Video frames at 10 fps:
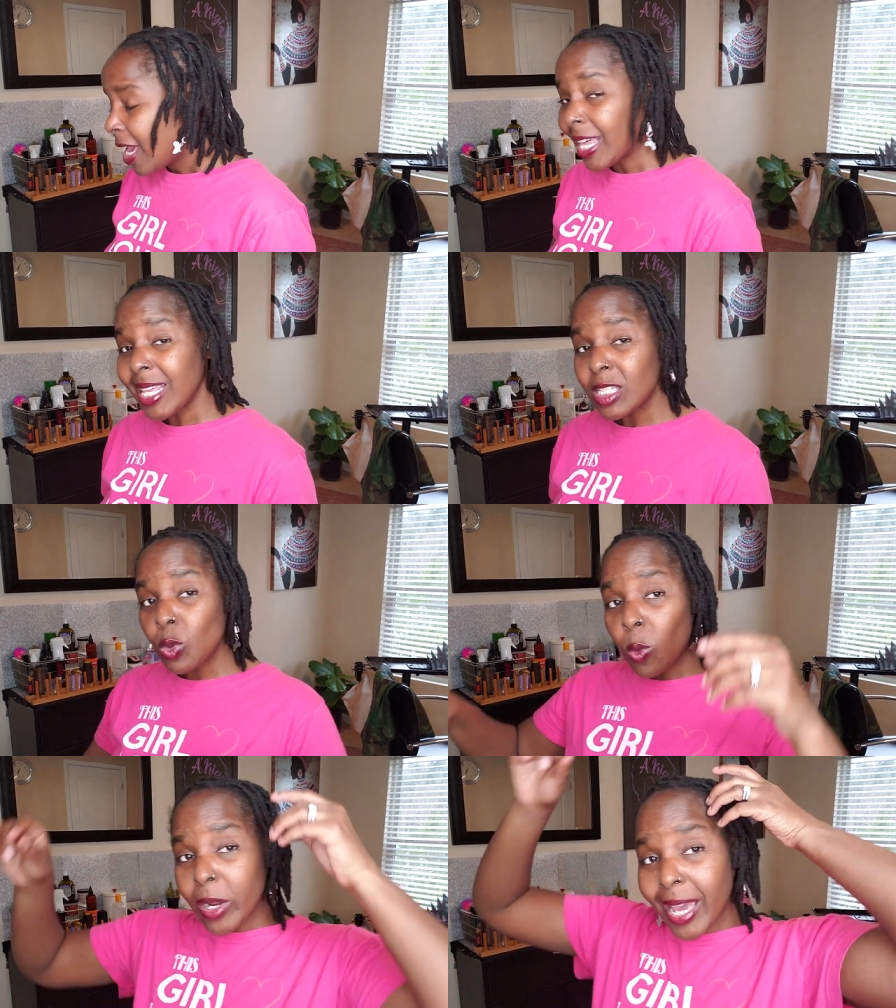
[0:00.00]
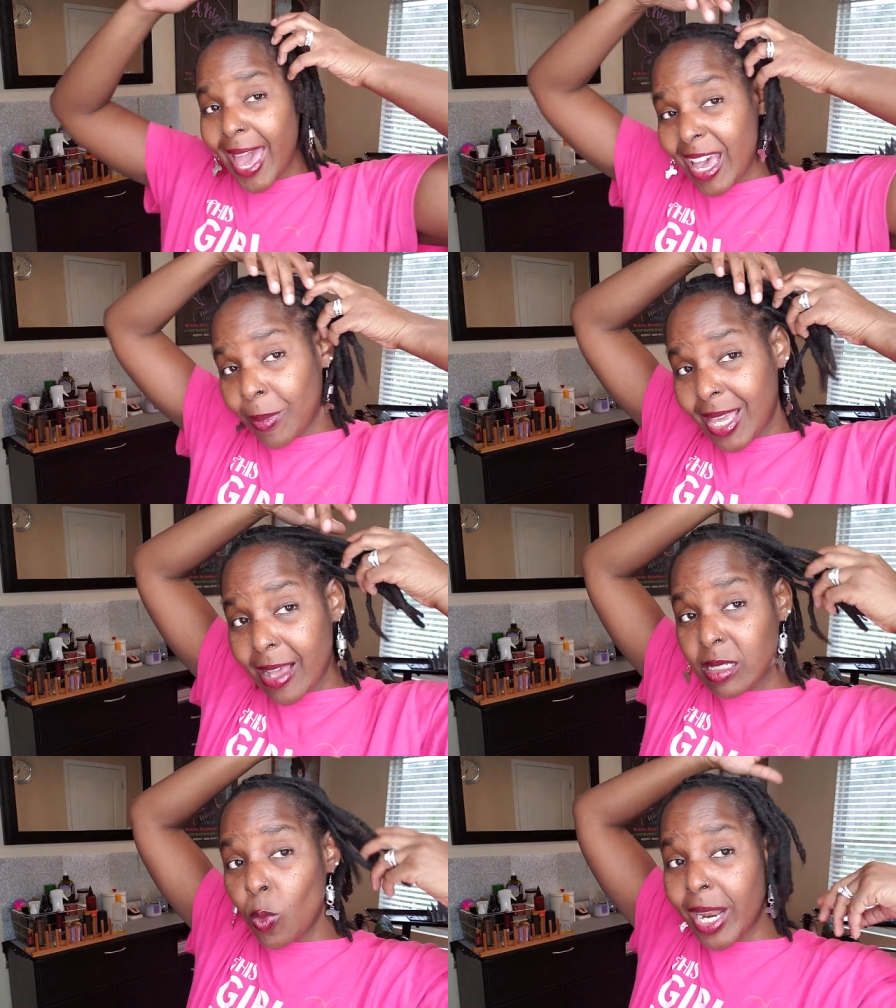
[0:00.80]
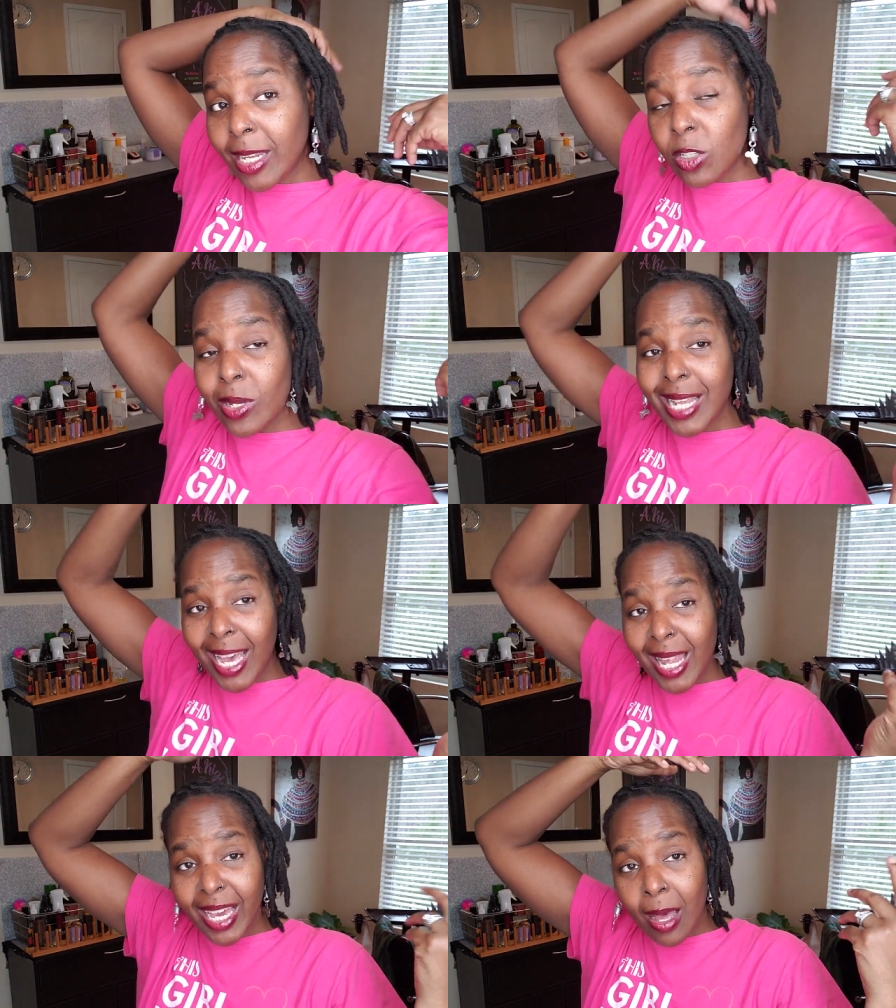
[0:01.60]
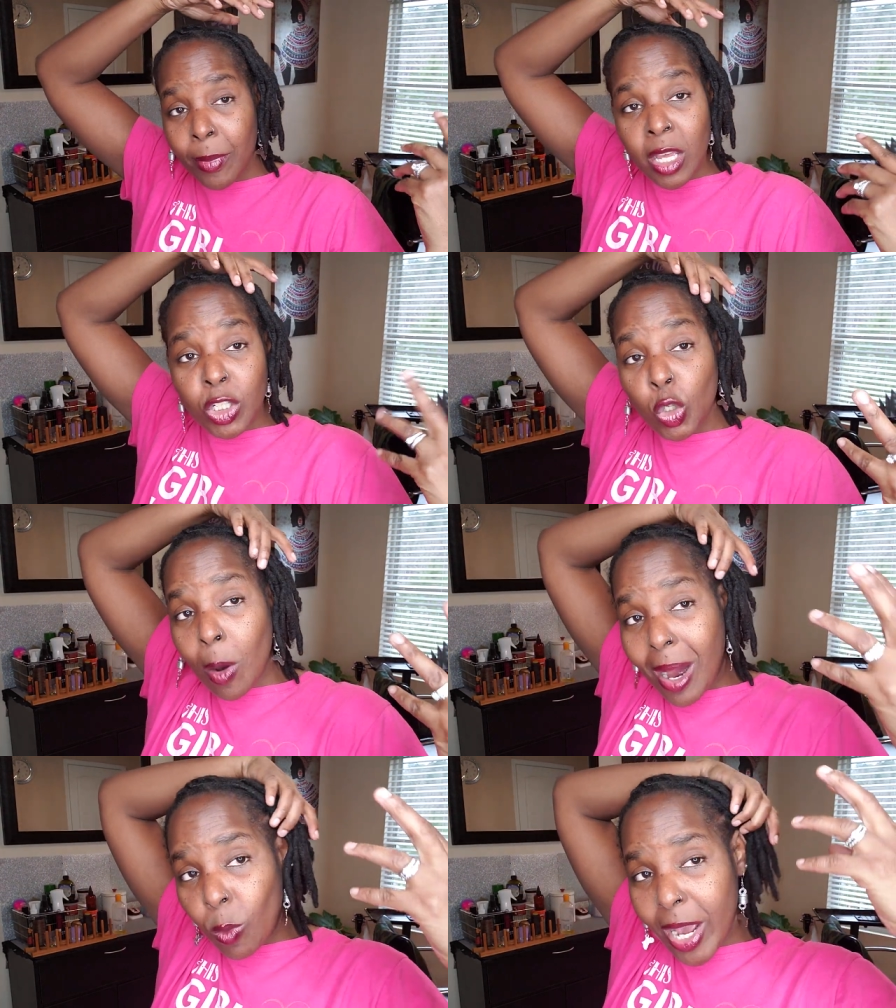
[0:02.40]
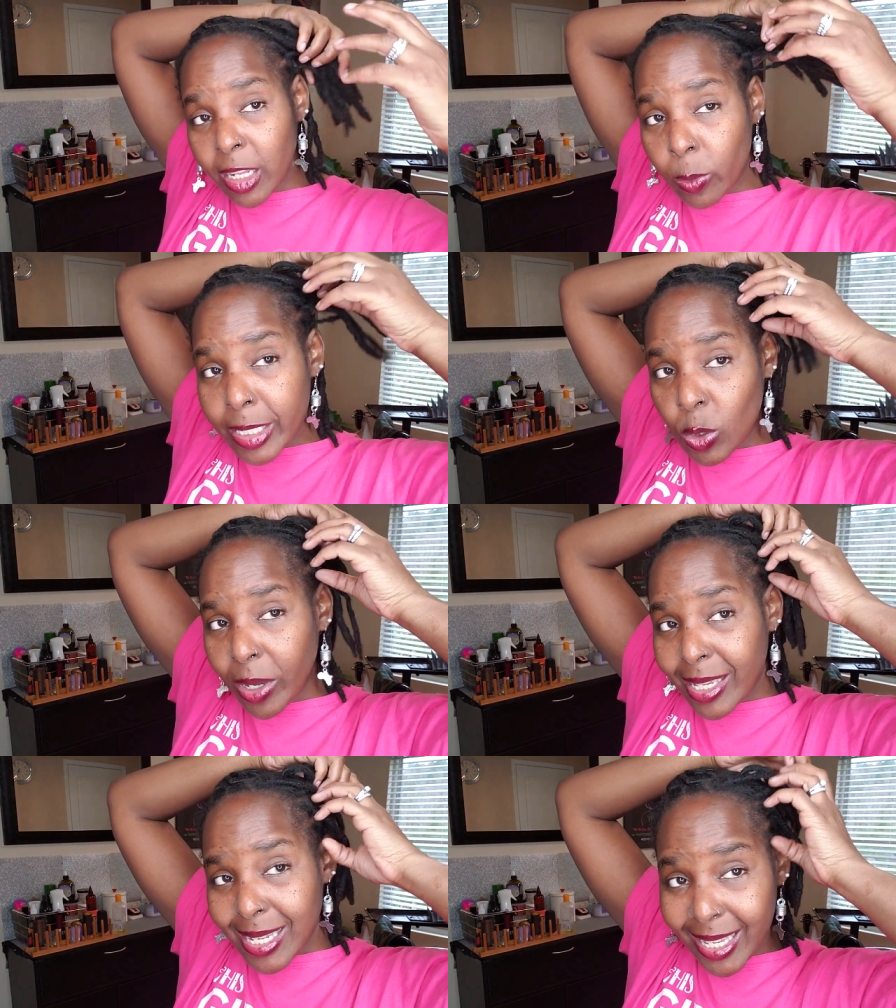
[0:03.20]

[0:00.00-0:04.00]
And let's do a reenactment, y'all. So what I do is act like I'm doing my regular retwist.